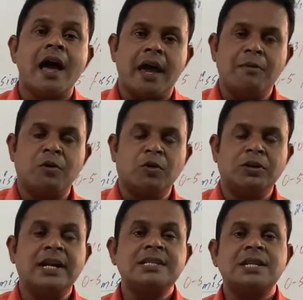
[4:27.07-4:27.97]
above,
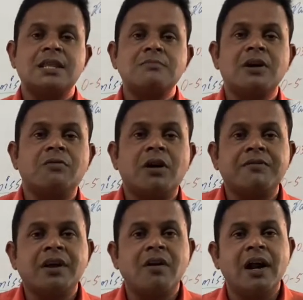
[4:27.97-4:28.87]
that is nothing but what
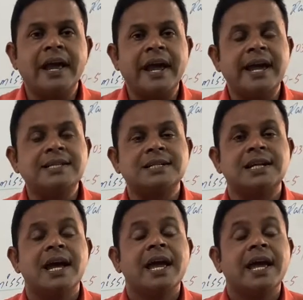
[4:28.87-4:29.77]
we call
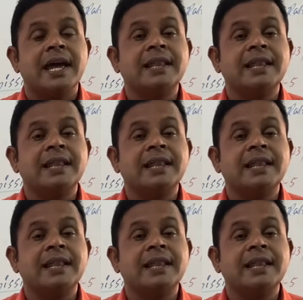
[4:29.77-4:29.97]
aged.